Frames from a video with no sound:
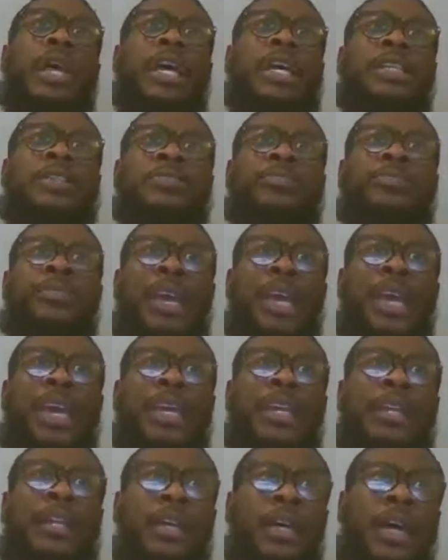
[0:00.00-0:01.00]
As
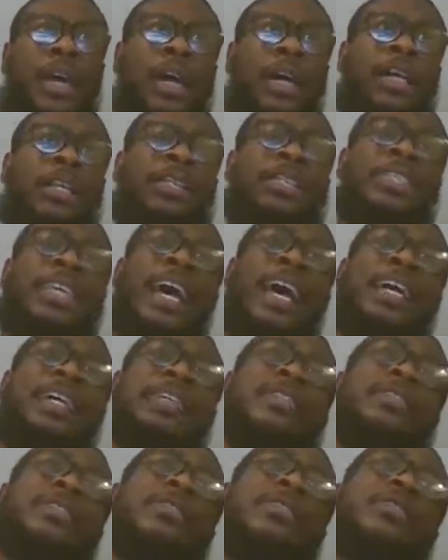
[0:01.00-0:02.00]
man
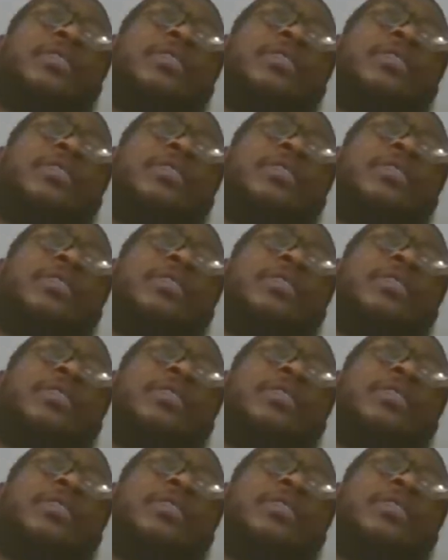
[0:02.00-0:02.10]
attacks